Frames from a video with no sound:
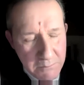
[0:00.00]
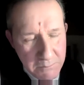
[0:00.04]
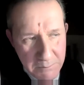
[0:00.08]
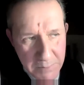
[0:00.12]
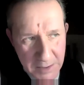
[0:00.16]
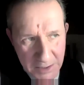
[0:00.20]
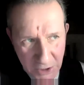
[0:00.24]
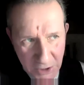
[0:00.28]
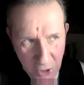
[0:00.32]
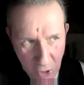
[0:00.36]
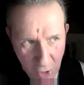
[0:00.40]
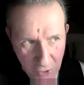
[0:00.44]

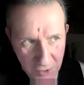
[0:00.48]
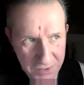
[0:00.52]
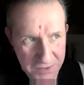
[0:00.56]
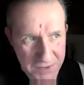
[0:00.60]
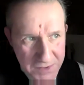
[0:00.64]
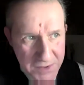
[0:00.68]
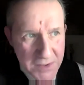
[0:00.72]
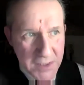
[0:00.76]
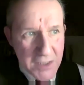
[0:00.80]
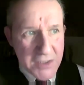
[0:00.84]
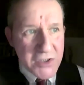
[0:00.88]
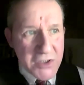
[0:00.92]
Because,
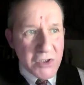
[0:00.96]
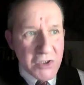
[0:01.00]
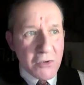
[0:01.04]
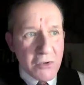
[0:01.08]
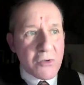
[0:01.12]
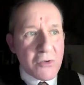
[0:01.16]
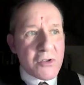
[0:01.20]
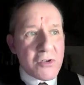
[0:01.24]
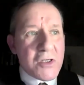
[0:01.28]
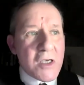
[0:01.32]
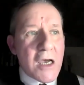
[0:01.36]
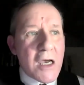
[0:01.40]
said
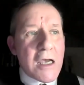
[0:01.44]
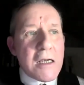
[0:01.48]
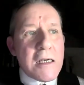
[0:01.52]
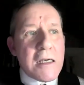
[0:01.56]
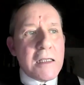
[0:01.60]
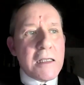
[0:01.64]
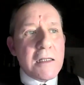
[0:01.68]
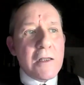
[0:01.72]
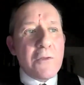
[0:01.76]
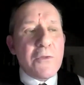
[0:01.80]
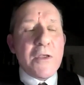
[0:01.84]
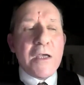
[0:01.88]
Scrooge, a
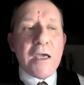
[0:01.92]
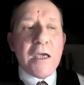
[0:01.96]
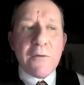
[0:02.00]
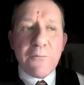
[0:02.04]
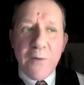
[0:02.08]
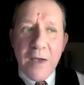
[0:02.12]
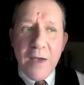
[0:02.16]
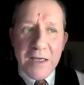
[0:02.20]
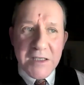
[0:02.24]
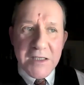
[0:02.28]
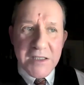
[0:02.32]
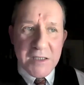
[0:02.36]
little thing
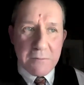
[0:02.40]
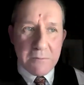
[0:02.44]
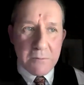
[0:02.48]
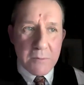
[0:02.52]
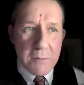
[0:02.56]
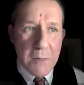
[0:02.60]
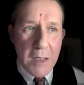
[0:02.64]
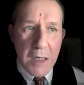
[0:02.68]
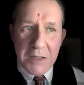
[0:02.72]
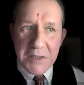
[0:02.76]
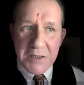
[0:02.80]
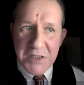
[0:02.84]
affects
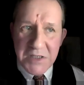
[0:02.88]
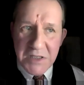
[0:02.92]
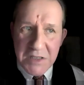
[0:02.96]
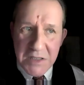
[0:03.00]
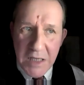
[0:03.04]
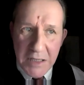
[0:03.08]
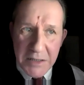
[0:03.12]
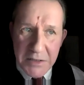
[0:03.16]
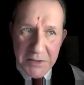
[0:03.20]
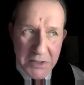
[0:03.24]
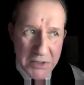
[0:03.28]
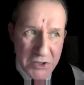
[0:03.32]
them. A
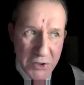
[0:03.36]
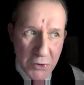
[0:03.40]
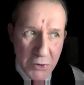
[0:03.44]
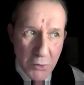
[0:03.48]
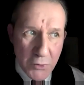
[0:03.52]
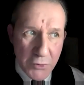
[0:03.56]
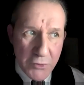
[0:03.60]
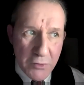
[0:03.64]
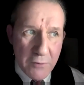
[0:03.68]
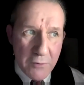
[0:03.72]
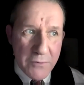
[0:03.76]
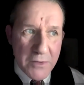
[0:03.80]
slight
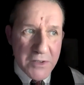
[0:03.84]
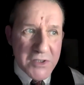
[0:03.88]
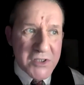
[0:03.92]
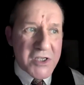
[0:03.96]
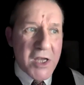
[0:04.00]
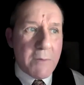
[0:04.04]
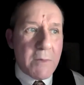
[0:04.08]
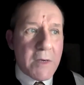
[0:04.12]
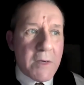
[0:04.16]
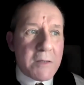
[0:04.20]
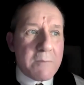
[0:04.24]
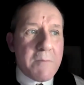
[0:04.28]
disorder of the
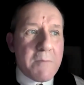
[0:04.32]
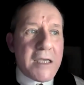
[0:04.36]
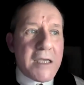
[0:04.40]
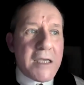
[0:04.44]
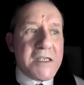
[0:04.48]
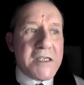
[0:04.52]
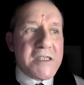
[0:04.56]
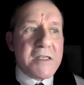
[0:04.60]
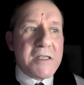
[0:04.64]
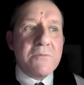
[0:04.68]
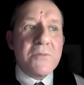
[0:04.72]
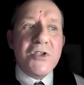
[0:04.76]
stomach
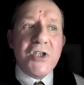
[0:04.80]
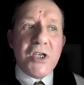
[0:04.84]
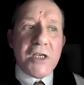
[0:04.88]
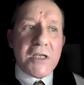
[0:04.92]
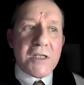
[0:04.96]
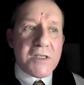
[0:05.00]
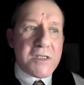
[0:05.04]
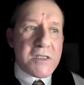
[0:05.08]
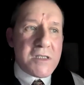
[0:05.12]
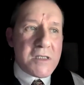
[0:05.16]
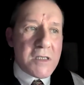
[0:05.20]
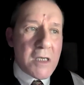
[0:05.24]
makes them
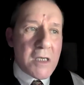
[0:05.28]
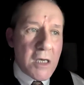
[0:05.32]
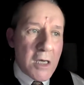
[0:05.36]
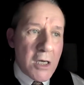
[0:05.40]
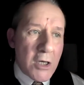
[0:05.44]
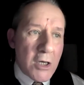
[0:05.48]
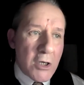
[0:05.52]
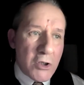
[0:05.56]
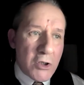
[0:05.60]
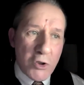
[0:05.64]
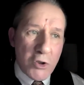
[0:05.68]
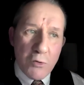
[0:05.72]
cheats.
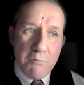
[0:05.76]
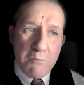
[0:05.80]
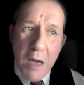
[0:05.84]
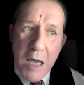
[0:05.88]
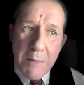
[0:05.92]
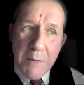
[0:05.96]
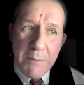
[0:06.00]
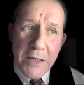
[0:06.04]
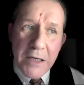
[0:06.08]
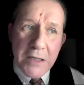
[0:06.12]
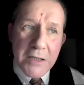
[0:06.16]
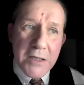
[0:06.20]
You
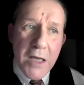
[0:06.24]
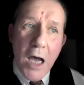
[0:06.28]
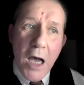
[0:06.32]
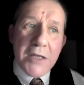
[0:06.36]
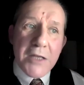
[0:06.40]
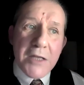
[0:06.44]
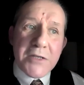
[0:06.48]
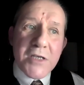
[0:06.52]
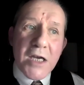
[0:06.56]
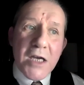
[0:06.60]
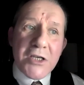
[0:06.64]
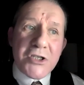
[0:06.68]
may be an
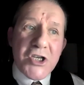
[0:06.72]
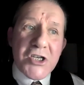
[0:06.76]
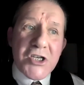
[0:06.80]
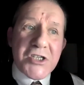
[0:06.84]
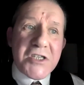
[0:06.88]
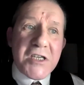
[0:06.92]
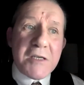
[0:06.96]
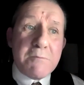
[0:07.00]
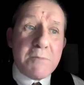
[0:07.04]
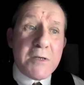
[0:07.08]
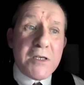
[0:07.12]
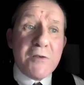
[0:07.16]

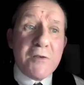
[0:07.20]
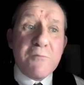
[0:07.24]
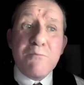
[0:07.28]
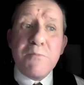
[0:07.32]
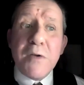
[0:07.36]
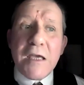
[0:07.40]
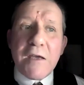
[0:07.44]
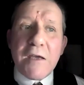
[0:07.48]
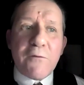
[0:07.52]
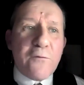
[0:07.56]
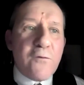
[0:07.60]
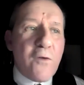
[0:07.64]
undigested bit of
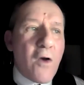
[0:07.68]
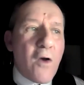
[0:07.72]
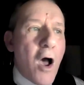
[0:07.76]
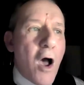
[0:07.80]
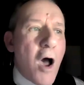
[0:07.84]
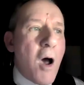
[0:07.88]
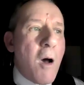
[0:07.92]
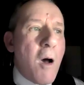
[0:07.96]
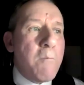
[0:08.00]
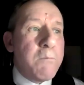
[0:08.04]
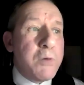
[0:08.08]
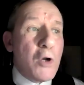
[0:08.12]
beef,
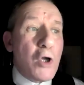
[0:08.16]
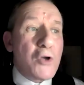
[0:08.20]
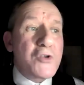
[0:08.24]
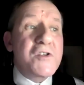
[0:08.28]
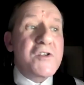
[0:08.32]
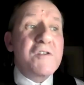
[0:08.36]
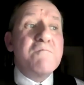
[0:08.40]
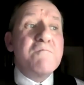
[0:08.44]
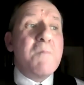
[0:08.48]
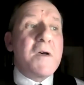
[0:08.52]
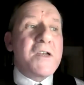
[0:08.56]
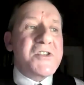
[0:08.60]
a blot
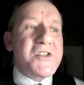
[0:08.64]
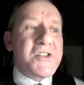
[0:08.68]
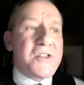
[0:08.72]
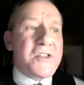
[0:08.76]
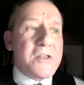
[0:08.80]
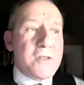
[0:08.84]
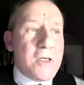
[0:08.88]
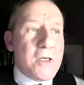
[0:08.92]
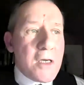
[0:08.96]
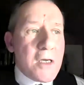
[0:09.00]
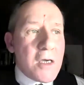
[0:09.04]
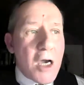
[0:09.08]
of
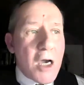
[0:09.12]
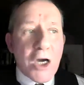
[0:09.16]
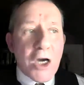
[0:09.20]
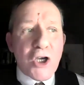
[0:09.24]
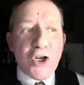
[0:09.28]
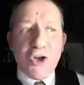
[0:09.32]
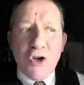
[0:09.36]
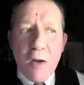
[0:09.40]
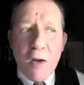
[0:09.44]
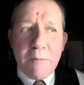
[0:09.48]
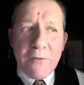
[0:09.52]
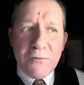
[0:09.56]
mustard, a
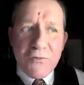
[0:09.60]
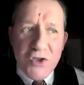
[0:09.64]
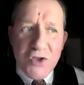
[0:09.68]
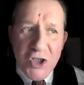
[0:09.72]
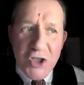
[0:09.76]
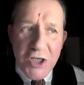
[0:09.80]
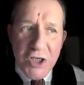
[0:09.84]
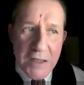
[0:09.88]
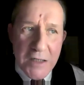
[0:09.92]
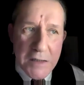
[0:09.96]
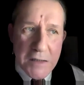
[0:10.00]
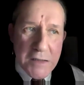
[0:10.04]
crumb of
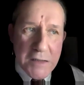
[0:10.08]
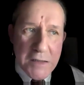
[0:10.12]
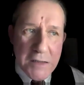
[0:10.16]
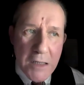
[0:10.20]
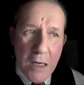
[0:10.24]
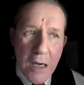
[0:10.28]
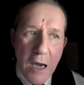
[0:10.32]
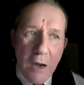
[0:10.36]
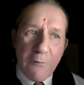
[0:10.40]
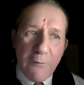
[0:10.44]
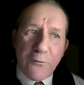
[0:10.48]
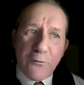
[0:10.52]
cheese,
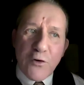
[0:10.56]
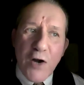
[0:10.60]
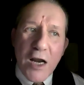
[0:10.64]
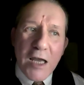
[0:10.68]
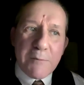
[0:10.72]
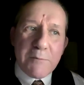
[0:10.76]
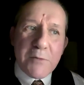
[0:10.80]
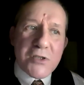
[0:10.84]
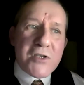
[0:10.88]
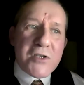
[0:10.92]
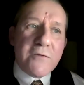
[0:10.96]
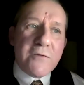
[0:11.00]
a
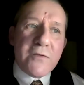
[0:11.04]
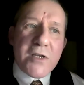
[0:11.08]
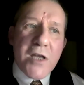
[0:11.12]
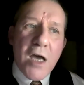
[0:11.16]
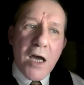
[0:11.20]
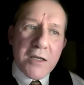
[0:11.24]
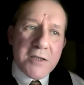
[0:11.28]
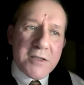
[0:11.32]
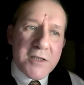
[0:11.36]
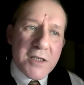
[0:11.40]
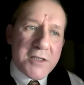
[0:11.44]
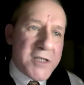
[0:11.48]
fragment of an
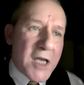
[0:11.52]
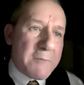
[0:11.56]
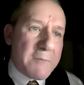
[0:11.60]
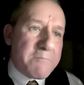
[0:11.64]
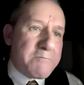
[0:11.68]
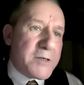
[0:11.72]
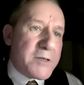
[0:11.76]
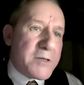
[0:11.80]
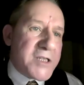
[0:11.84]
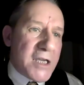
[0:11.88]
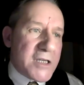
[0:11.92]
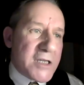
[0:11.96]
underdone
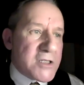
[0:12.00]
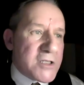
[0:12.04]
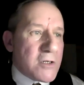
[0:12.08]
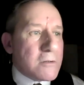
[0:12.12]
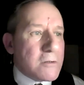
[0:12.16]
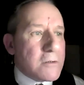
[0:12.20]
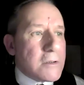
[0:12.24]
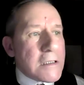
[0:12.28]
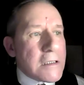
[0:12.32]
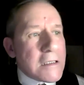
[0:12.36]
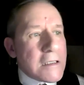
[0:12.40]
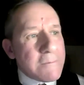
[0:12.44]

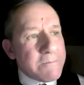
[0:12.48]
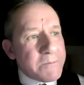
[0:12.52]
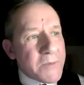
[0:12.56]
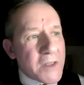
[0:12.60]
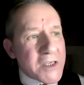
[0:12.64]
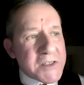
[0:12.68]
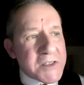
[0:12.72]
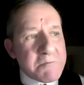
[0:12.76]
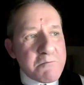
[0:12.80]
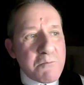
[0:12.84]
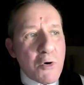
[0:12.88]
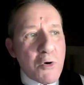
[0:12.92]
potato.
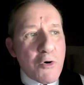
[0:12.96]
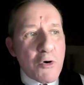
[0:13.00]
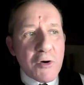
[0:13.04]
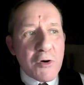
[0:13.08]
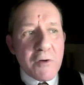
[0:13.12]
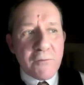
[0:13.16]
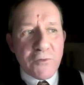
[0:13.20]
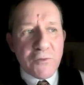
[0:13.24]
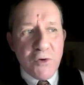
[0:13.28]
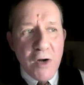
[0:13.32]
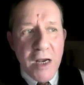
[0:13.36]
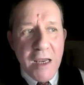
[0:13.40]
There's more
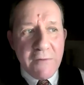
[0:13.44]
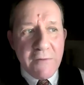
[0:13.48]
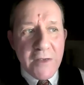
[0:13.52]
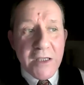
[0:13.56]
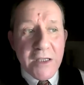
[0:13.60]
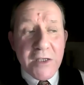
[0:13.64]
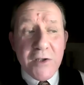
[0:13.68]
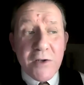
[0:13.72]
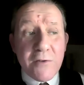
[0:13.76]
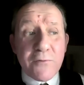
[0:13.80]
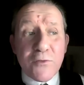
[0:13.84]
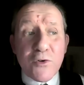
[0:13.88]
of gravy
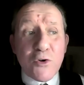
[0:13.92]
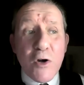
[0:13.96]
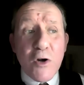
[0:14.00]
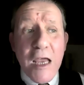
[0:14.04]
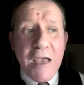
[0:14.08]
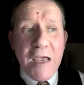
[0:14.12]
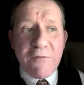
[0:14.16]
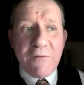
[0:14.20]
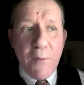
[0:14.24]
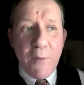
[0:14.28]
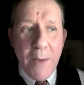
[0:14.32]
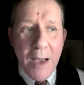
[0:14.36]
than of
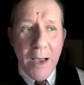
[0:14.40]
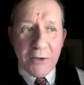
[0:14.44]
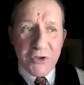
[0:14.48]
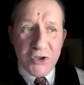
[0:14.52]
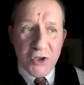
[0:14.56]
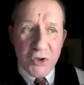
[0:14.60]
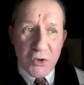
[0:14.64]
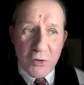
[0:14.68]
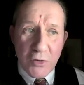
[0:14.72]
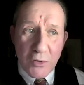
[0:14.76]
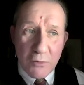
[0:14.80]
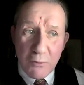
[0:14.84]
grave
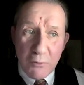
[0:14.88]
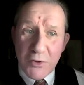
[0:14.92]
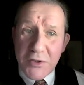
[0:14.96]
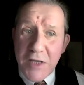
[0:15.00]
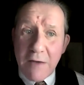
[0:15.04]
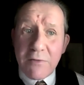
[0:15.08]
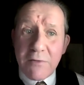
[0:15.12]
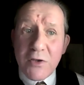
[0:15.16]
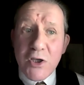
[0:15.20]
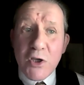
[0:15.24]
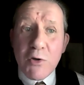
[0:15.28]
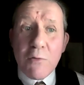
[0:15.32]
about you,
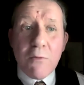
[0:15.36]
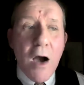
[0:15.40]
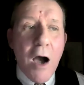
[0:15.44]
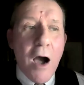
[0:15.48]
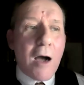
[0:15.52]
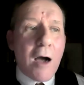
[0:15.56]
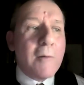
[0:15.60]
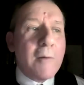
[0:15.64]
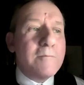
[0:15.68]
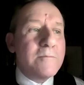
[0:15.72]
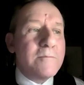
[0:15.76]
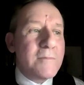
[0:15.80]
whatever you
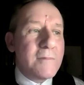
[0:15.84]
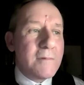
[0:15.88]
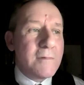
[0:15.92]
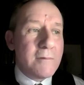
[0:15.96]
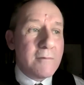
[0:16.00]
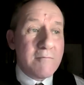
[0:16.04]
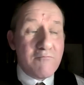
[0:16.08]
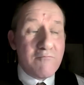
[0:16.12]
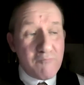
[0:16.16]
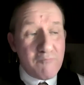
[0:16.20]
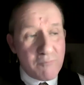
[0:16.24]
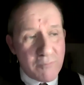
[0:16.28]
are.
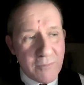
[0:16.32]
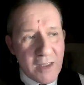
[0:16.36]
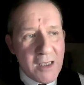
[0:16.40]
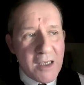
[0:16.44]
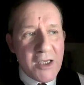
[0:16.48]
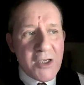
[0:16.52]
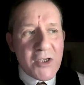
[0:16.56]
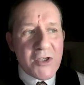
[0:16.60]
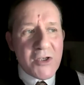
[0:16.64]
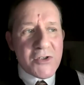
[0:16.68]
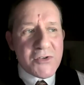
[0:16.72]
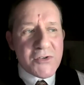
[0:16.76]
Hmm.
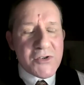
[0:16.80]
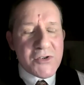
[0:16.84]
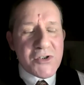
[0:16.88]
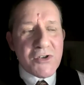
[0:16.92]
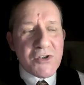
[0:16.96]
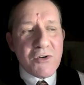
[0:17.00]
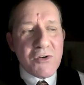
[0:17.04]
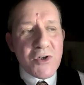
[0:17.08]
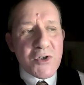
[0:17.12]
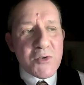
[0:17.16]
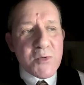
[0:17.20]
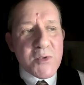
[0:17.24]

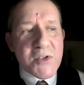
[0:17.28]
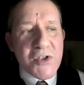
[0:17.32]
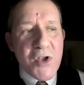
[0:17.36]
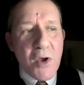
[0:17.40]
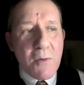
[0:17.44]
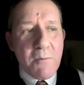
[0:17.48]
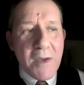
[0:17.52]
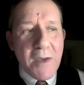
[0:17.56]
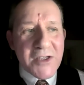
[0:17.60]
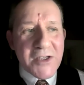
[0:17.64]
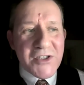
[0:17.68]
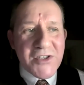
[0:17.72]
Scrooge was
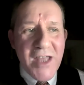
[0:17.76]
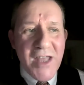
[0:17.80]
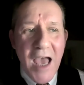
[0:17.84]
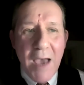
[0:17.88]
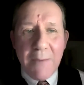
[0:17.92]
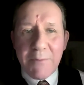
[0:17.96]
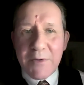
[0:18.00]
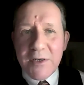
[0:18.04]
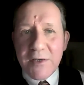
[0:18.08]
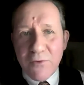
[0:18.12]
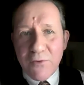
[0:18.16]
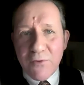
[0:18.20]
not much in the
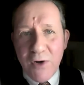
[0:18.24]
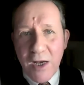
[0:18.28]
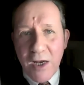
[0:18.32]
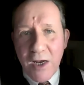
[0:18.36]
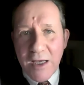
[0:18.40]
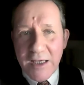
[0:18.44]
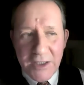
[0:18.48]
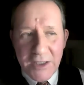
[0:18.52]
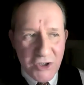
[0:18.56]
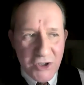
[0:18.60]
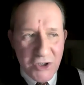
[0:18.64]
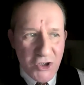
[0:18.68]
habit of
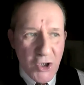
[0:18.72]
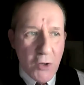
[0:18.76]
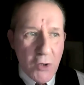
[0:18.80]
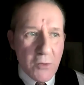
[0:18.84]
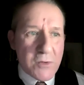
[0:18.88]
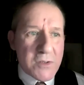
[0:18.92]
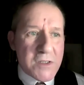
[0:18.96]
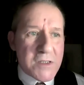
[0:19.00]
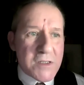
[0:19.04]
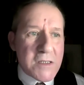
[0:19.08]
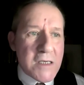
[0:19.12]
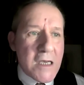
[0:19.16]
cracking
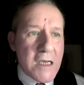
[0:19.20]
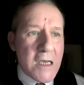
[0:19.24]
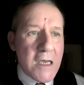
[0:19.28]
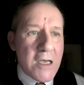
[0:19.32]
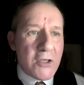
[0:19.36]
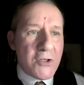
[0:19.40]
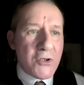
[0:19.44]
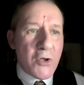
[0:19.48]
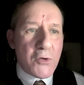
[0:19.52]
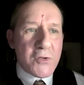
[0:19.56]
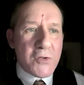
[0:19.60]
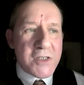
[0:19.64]
jokes,
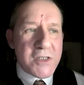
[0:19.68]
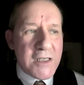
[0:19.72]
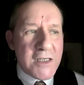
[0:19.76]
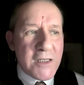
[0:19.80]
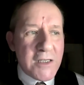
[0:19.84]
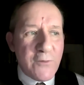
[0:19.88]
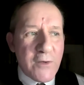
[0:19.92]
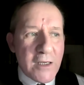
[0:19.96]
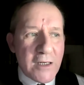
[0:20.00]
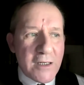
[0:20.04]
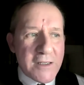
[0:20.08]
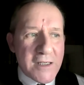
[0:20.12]
nor did he
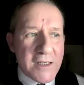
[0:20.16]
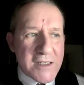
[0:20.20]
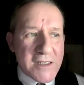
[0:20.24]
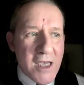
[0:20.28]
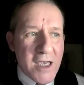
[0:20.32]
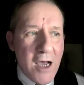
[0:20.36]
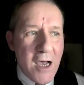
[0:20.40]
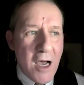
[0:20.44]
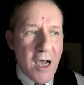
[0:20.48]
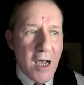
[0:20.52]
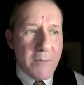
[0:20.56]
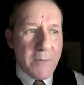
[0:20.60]
feel in his
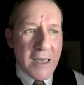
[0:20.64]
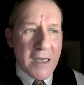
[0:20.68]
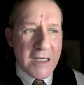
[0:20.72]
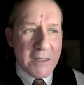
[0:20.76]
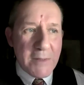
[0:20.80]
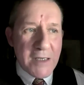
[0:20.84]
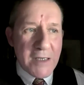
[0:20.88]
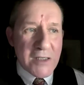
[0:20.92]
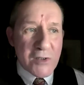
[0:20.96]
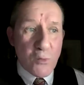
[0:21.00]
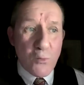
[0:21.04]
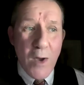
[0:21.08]
heart by
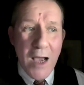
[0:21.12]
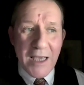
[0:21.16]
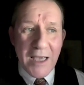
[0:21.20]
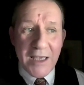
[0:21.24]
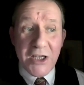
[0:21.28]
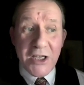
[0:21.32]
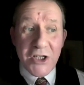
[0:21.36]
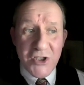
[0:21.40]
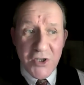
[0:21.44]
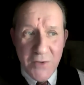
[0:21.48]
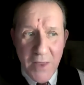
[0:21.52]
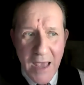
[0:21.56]
any means
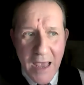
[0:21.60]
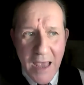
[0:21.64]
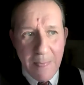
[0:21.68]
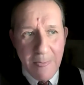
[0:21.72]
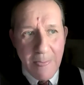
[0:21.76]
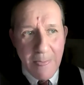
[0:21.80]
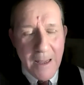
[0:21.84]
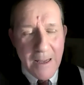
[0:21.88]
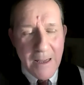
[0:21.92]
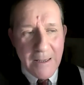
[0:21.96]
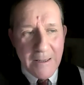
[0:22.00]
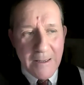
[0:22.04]
waggish
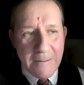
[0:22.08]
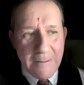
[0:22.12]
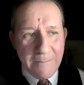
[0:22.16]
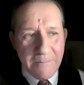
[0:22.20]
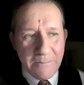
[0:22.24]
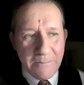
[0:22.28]
then.